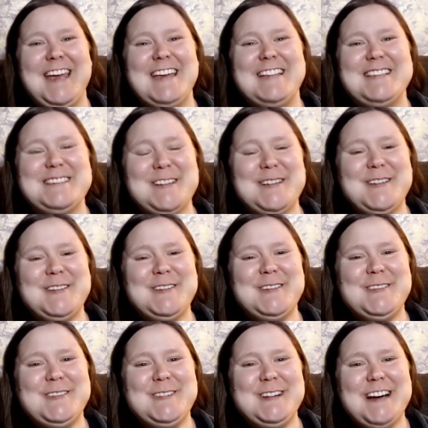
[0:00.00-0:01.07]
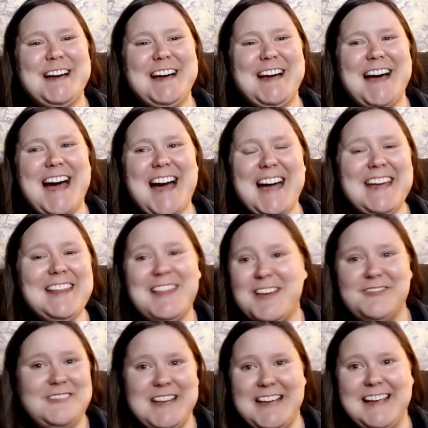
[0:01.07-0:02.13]
So I
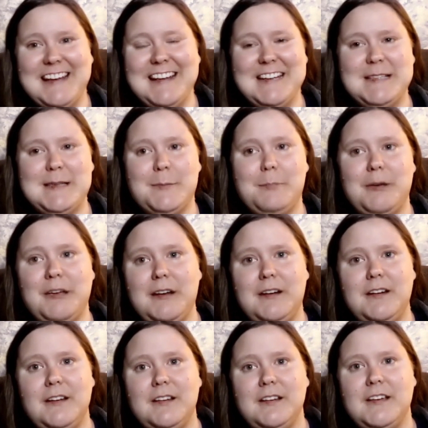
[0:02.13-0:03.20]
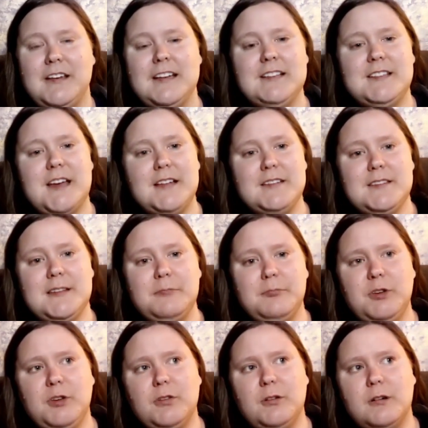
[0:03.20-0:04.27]
loved it. It's got some
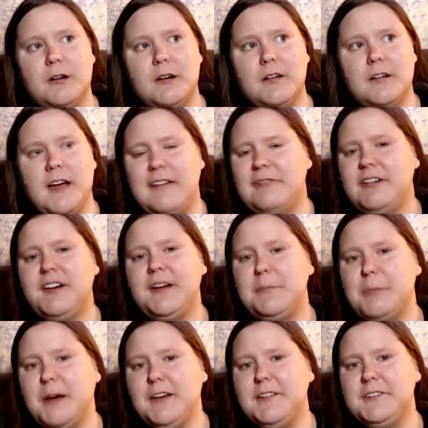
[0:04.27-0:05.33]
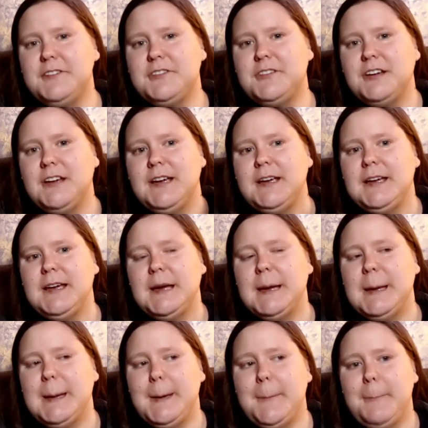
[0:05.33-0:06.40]
gore, not very much,
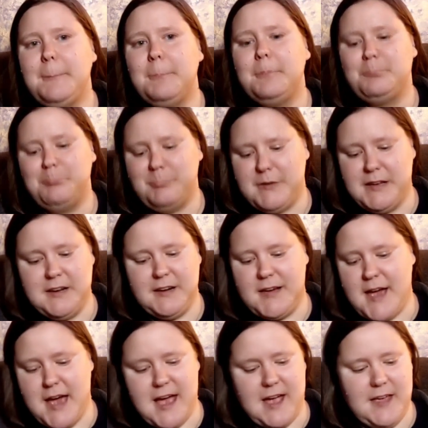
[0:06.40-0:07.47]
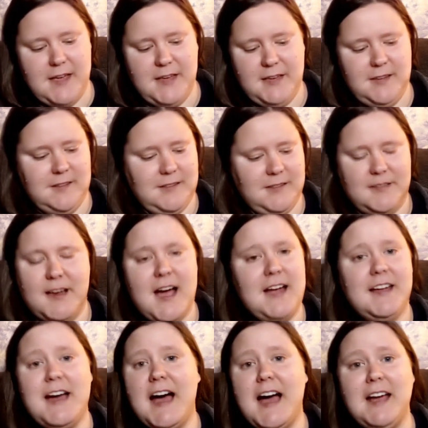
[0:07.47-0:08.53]
but I
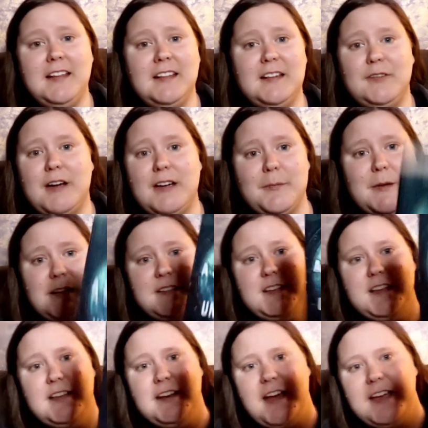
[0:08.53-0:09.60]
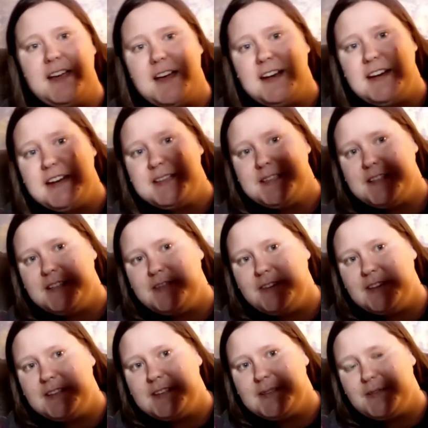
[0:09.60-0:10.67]
highly recommend it. I got it as an
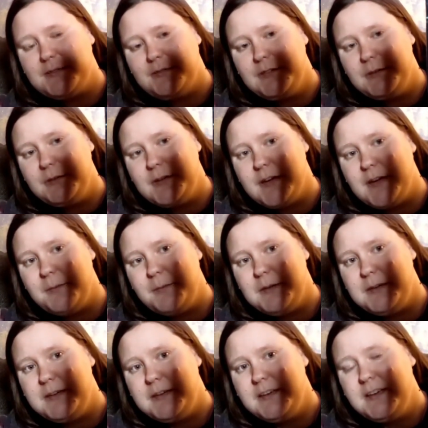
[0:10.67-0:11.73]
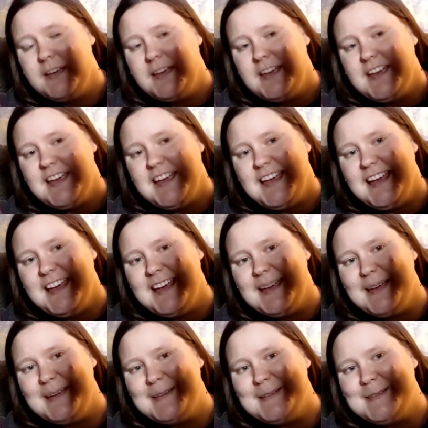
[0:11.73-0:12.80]
advanced review copy,
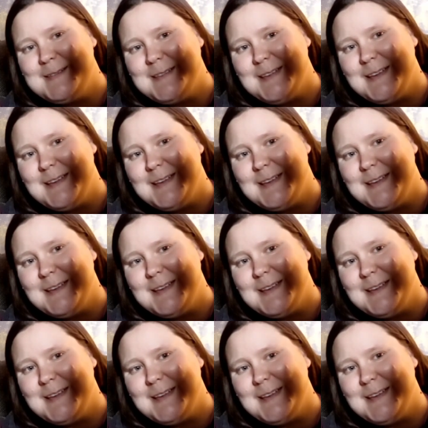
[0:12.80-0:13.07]
and